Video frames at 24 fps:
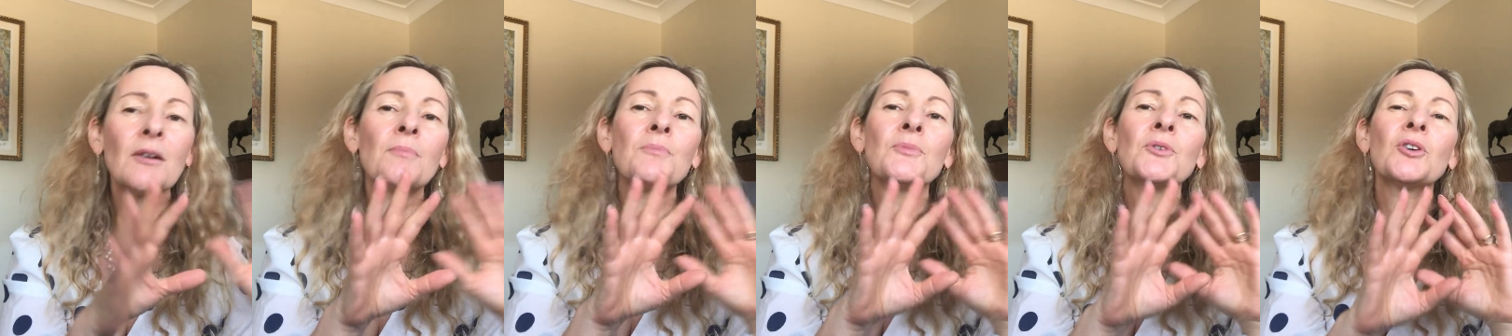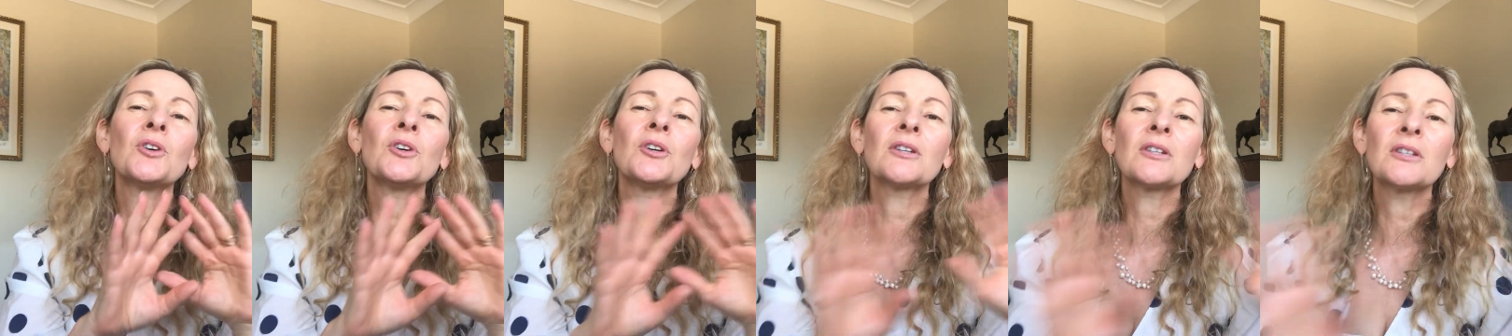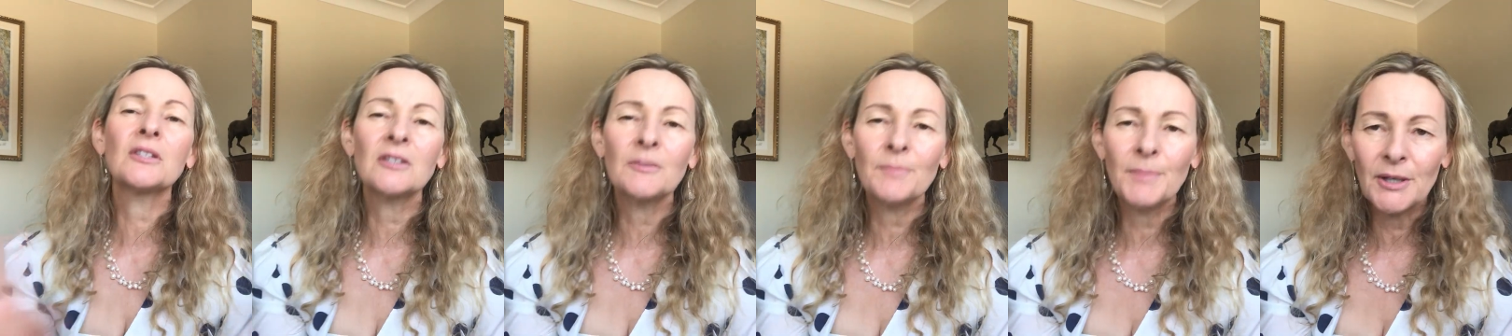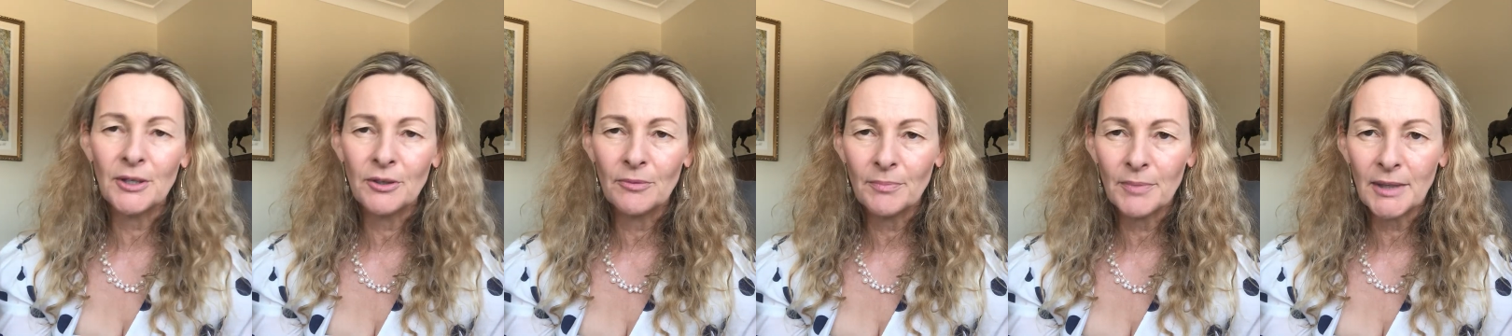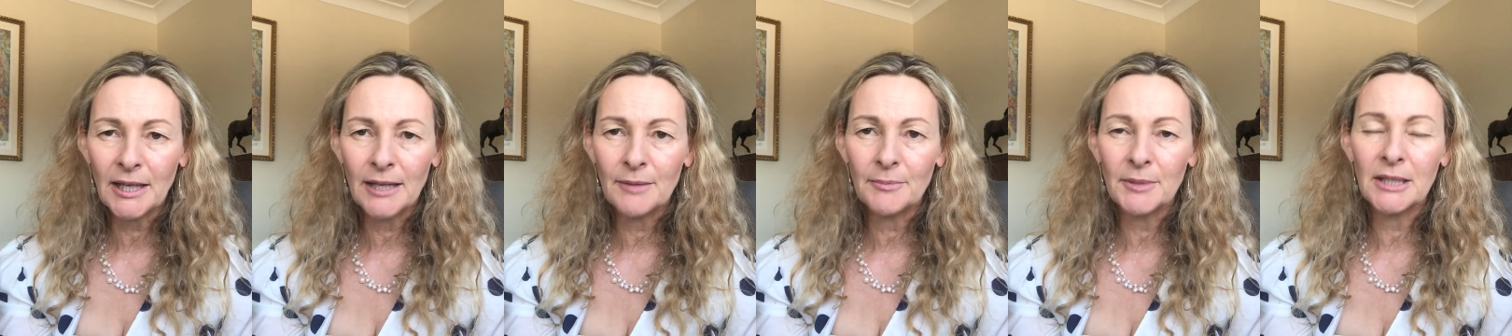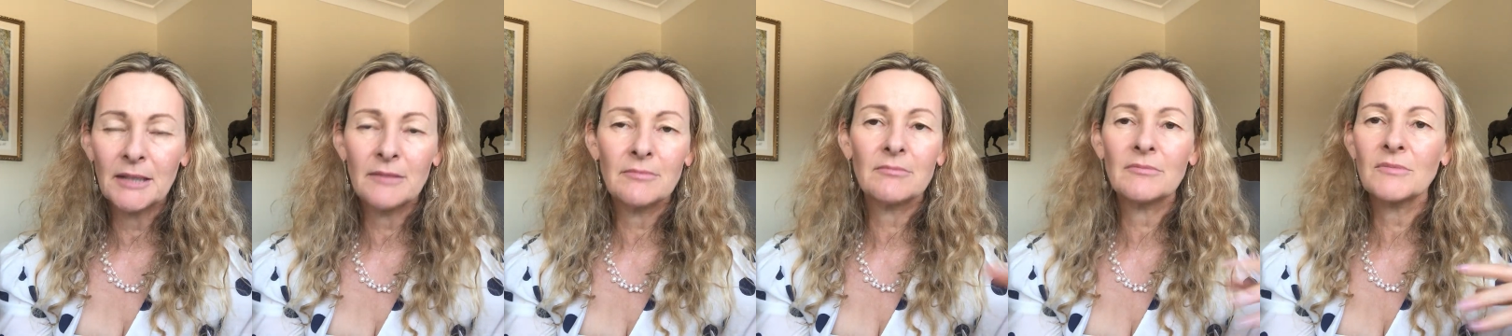I'm not into parent
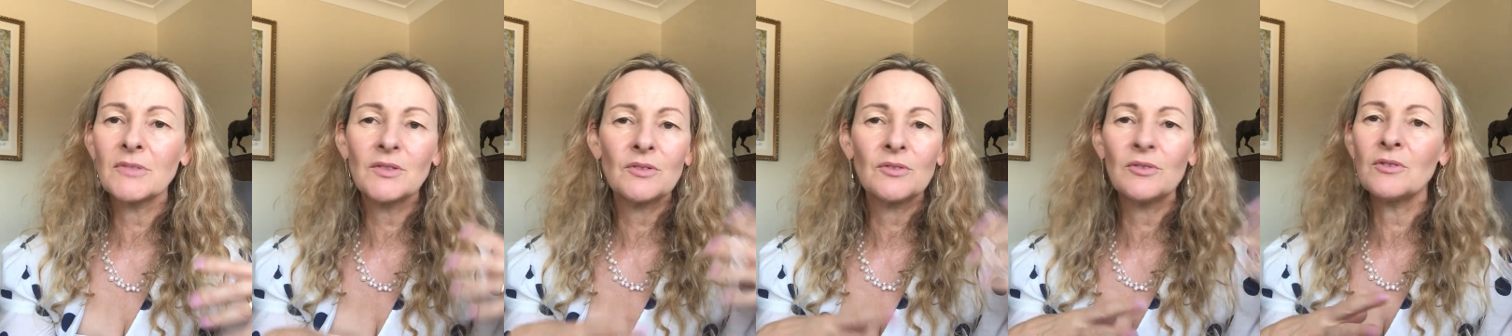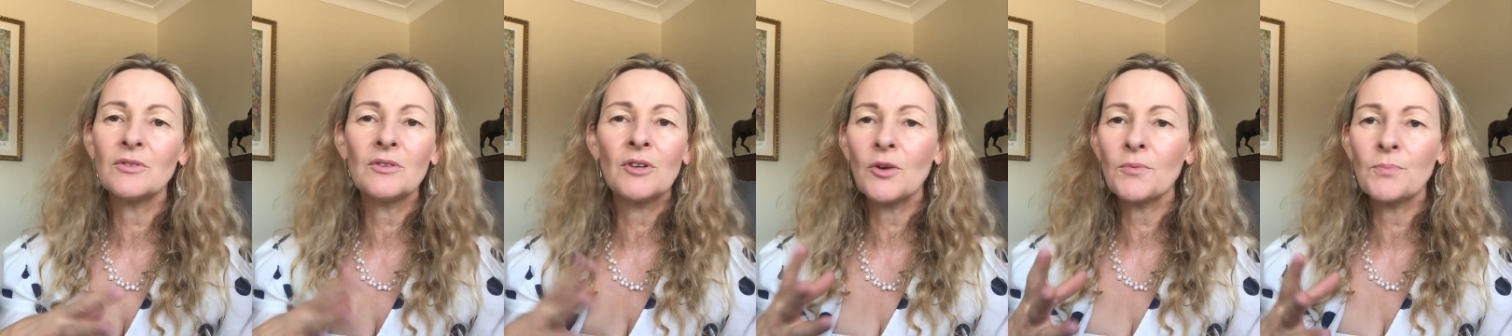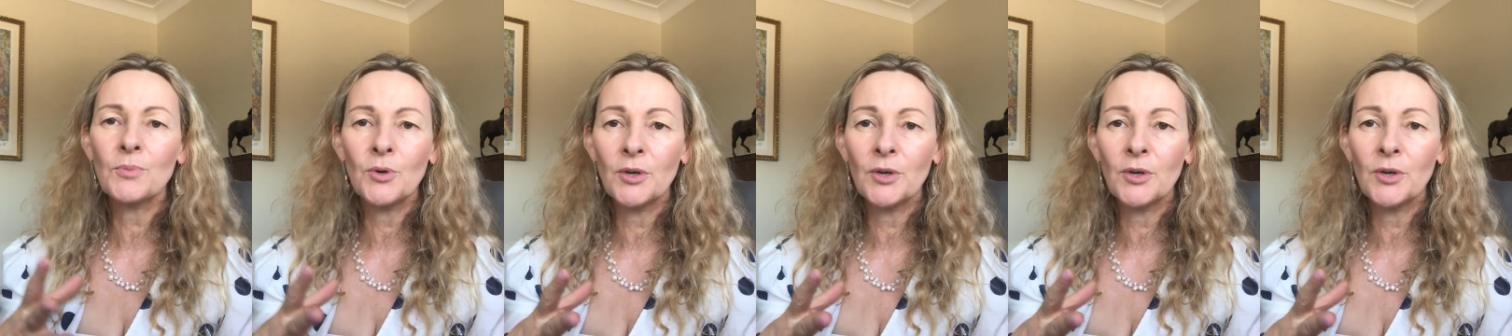blaming, it's no